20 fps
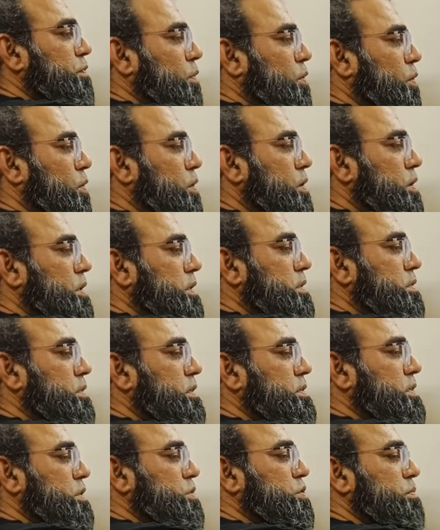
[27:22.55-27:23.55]
4
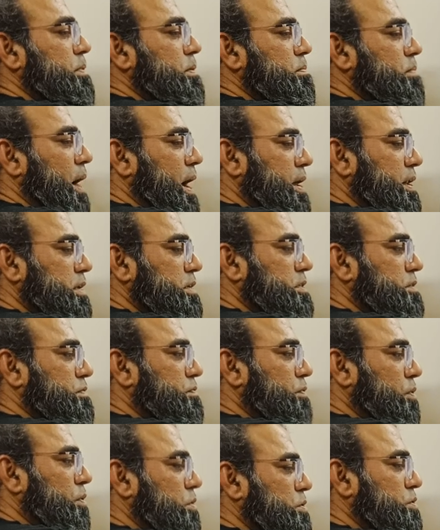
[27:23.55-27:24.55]
this has to be
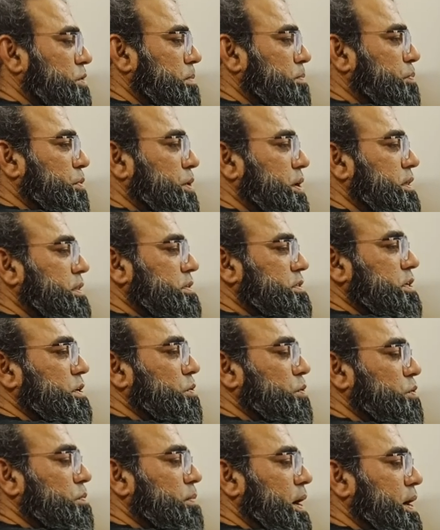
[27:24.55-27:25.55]
minus 4 so I'm putting this
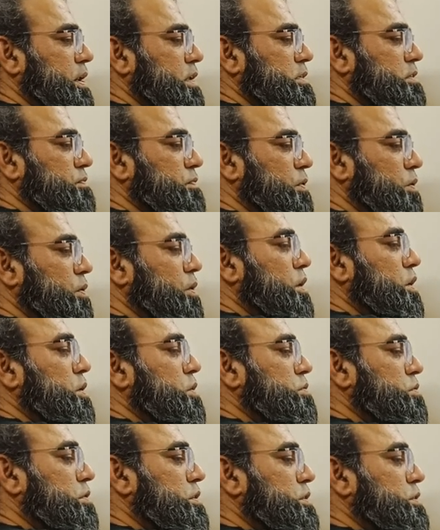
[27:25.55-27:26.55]
equal to minus 4
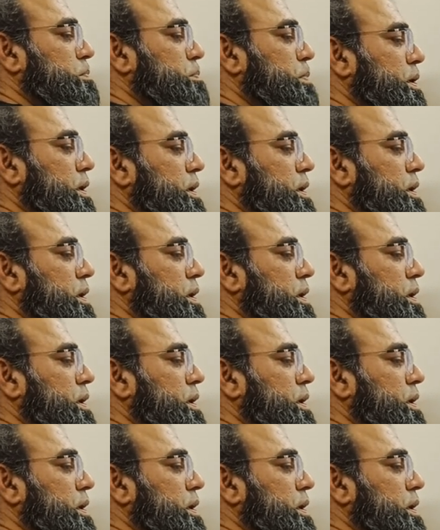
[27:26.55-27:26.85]
so this